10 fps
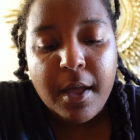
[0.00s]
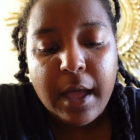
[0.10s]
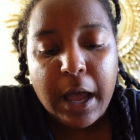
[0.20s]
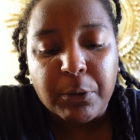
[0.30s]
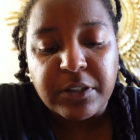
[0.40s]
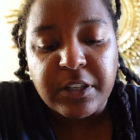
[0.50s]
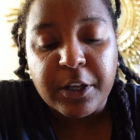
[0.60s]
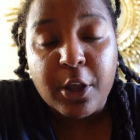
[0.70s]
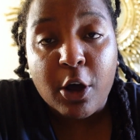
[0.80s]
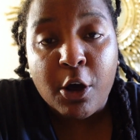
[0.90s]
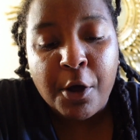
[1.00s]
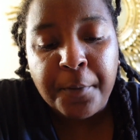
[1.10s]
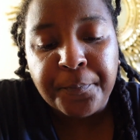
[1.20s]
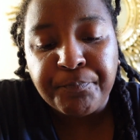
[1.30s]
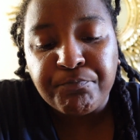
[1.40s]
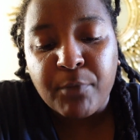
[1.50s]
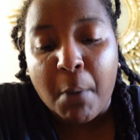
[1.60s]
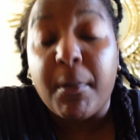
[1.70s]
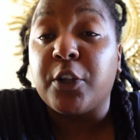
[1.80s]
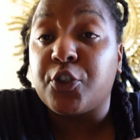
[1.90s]
I will tell y'all
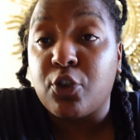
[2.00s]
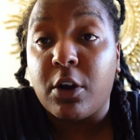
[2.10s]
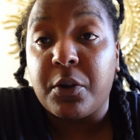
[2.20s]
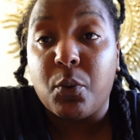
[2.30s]
my starting